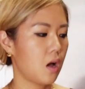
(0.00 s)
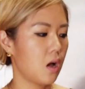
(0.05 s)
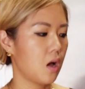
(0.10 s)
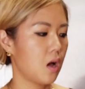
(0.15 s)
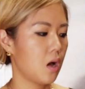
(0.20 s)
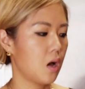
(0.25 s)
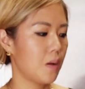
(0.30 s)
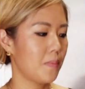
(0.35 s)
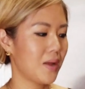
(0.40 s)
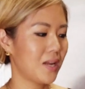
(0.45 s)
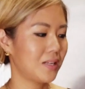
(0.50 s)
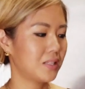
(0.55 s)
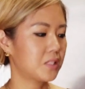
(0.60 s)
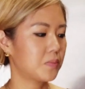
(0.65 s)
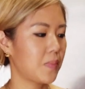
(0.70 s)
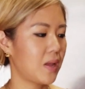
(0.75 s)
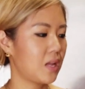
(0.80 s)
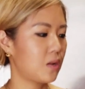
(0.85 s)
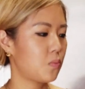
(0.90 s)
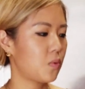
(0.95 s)
and
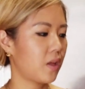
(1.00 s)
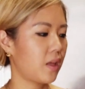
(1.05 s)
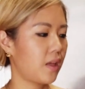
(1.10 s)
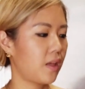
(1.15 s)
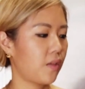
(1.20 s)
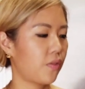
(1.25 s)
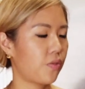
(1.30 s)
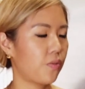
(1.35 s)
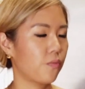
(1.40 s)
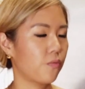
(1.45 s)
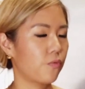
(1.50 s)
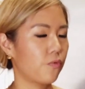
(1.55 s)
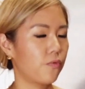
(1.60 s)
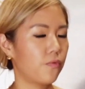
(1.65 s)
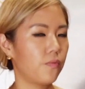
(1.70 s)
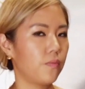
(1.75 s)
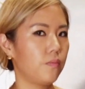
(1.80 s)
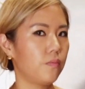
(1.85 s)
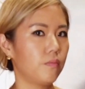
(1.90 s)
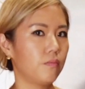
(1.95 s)
it's made with
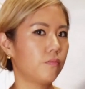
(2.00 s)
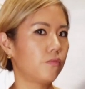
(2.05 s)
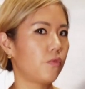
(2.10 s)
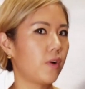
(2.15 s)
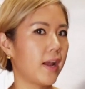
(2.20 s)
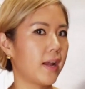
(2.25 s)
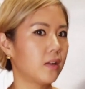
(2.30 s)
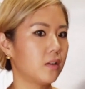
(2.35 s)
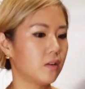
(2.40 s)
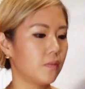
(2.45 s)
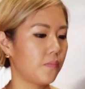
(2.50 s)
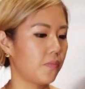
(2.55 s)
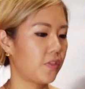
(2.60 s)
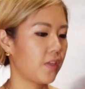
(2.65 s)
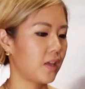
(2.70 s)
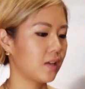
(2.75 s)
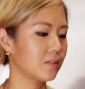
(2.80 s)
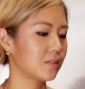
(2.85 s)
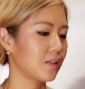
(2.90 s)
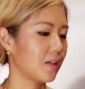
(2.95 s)
random
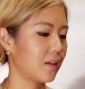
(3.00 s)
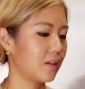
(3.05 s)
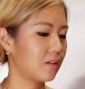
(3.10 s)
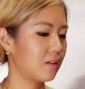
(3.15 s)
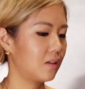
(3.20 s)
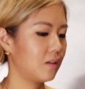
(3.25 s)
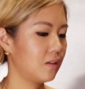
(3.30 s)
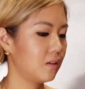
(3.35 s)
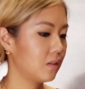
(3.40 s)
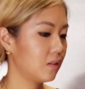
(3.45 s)
things like